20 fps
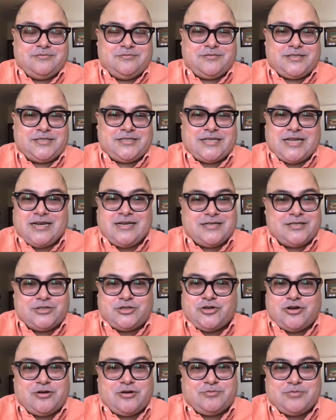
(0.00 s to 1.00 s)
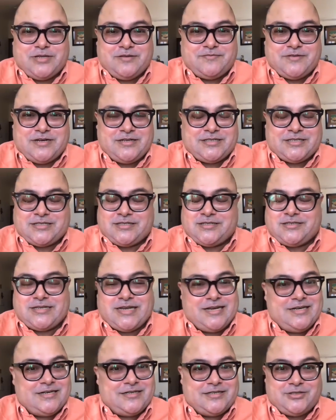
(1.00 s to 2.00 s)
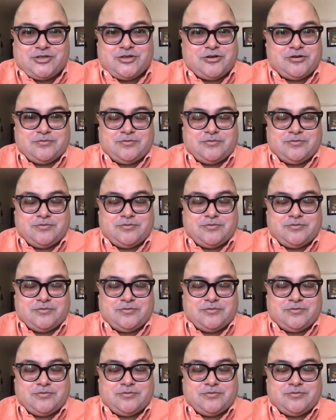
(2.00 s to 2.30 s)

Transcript: stellar job they've done a stellar oh,